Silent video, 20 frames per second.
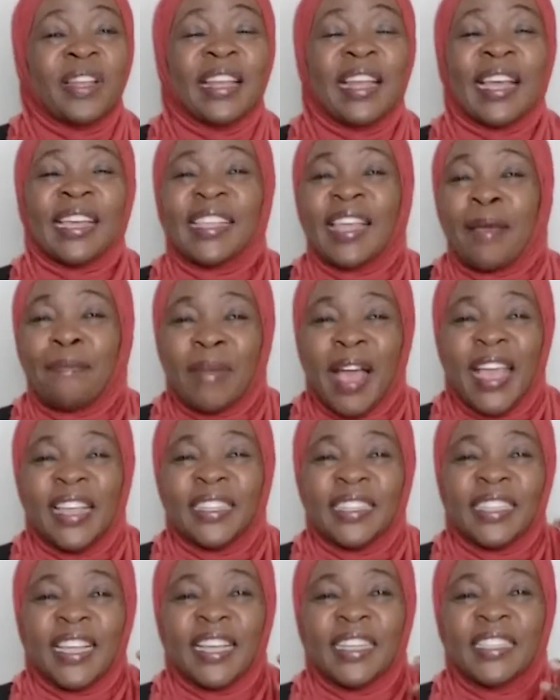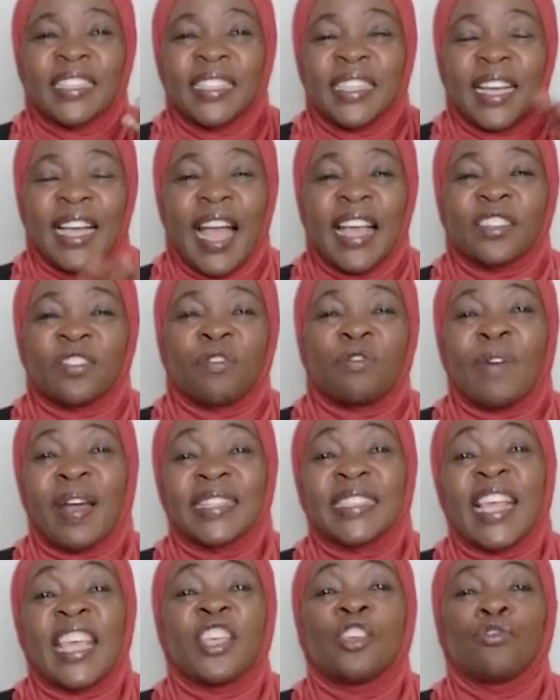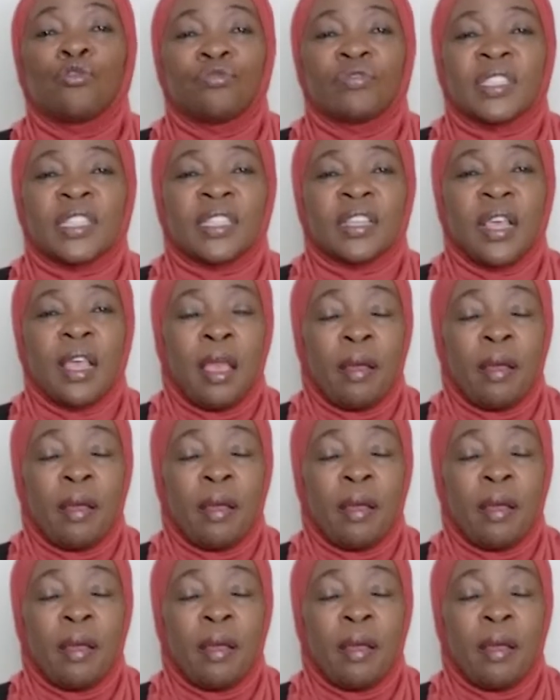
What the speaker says: like their mindsets, the kind of what they use.